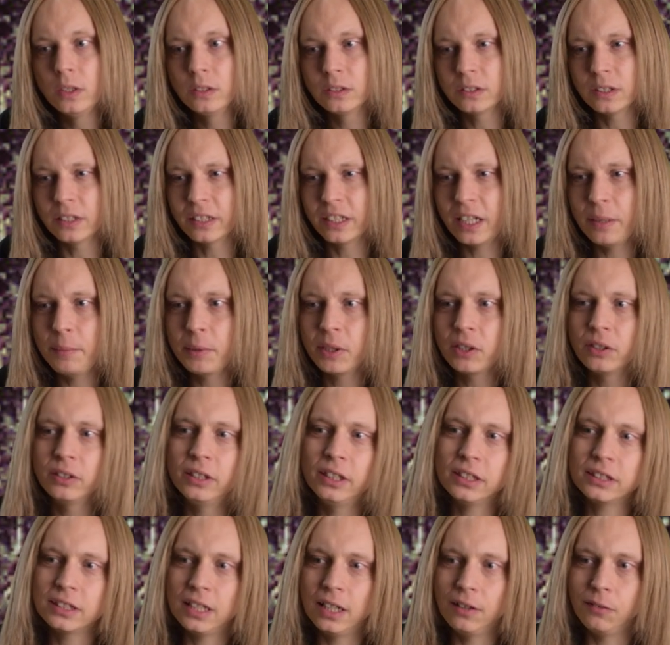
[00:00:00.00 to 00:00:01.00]
So the gimmick on
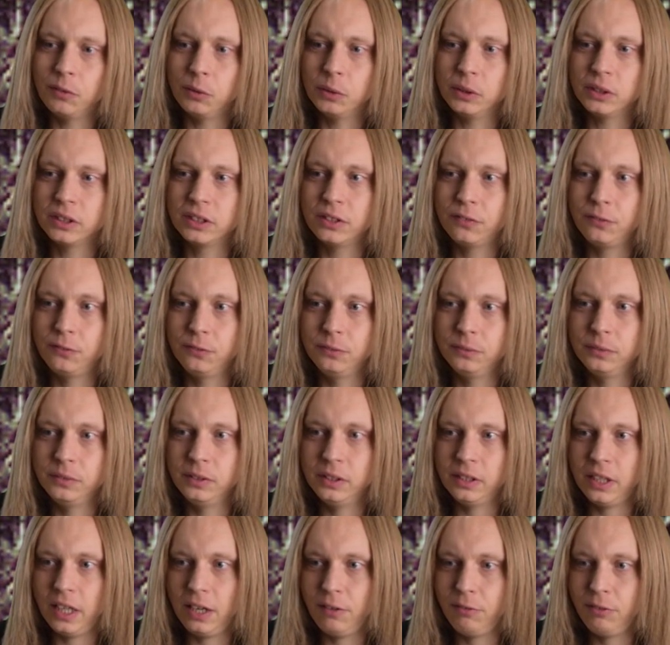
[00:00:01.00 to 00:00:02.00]
this level is
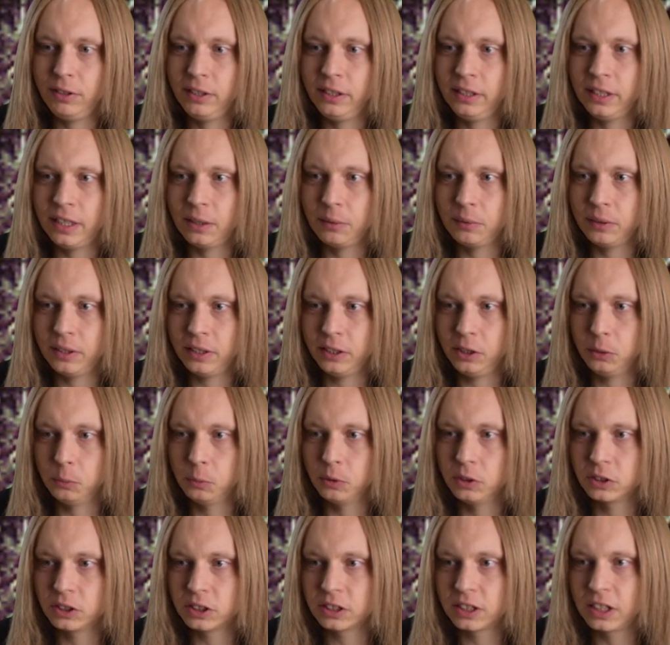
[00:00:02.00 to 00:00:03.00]
every now and then you
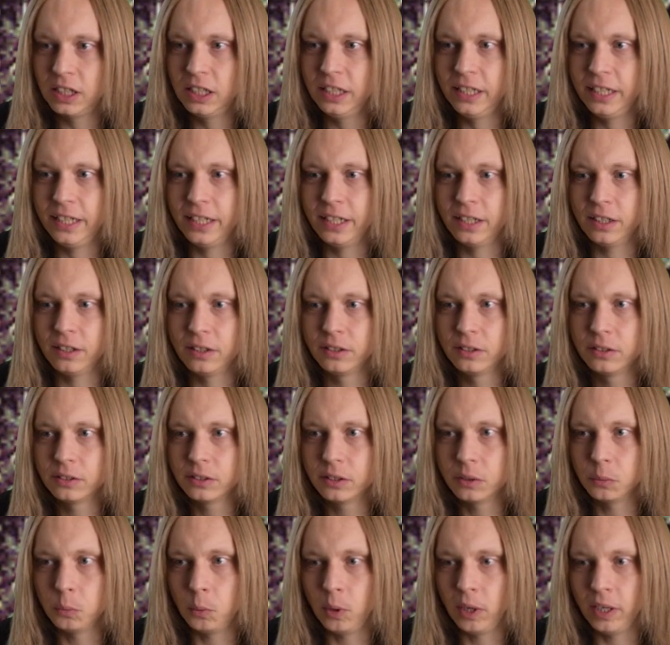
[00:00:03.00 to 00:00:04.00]
want to just clear
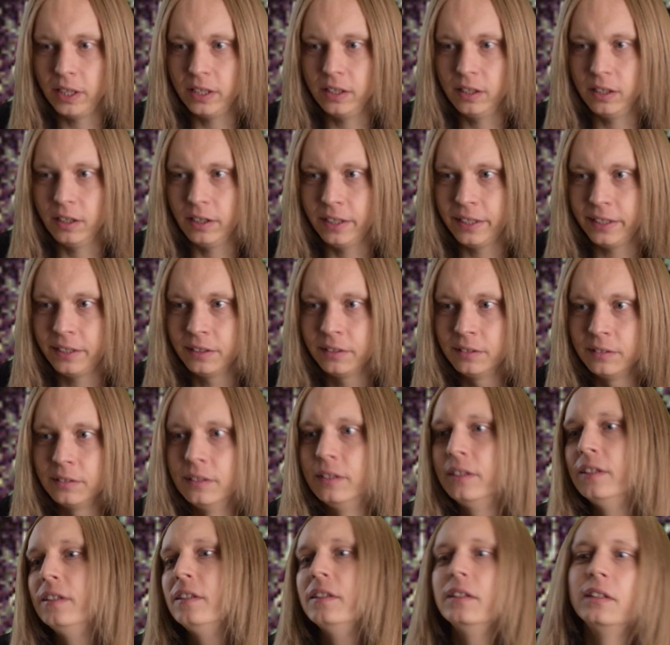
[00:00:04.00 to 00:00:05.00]
the white line,
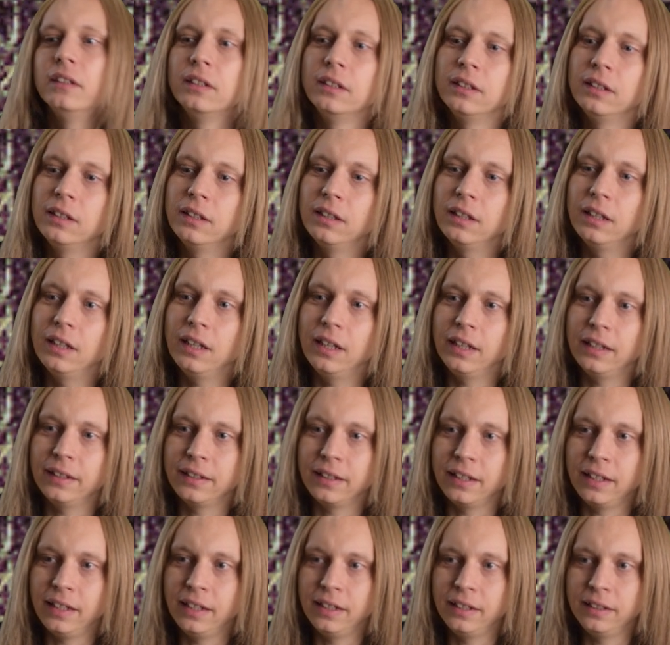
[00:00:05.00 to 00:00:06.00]
and
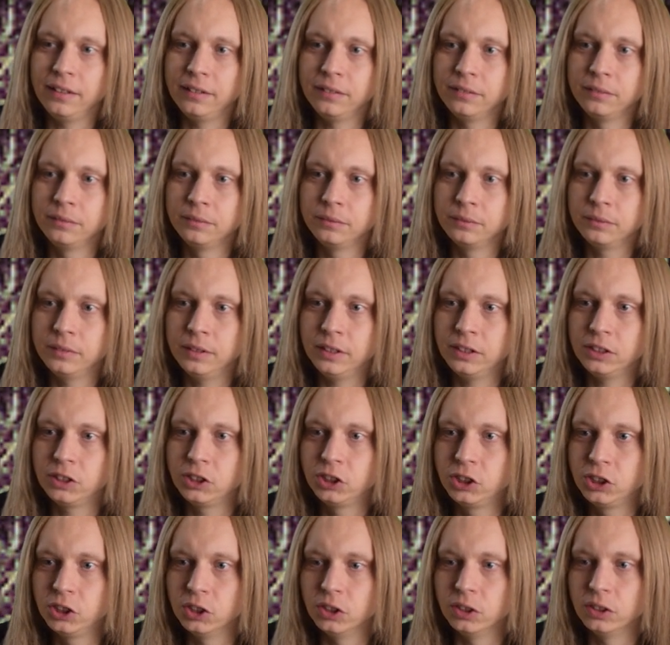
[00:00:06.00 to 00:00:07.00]
then it
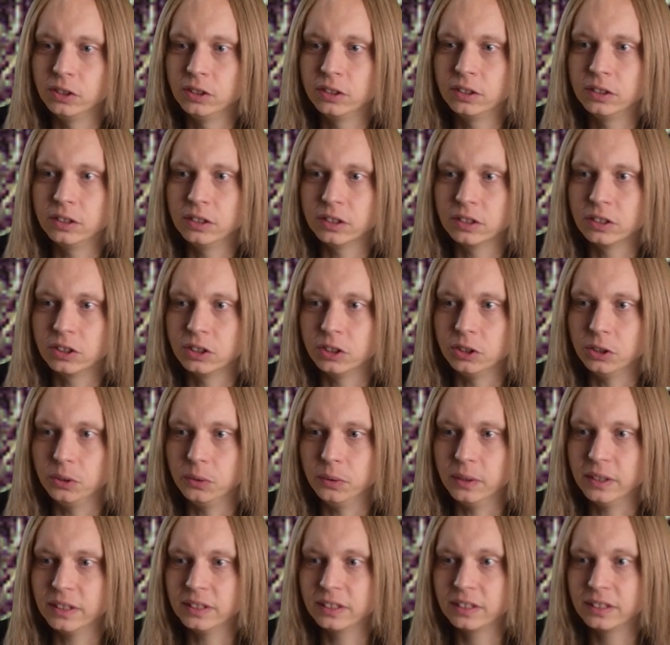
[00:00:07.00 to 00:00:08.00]
should just
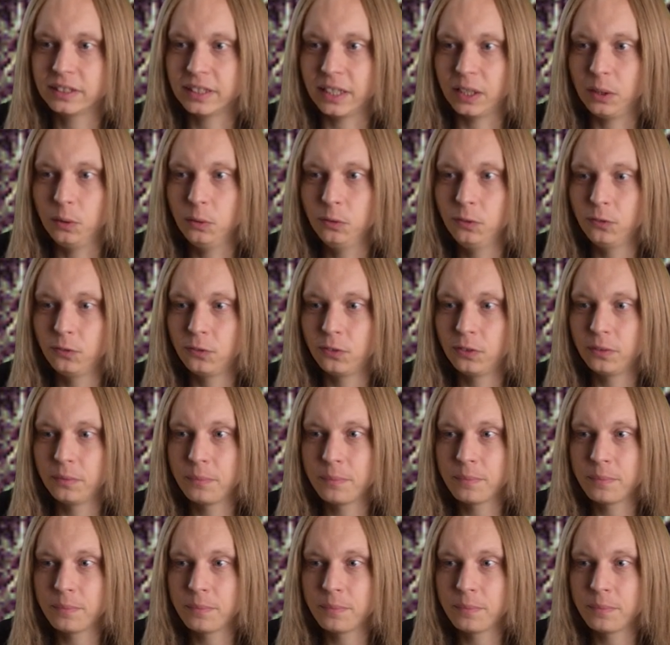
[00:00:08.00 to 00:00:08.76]
do itself.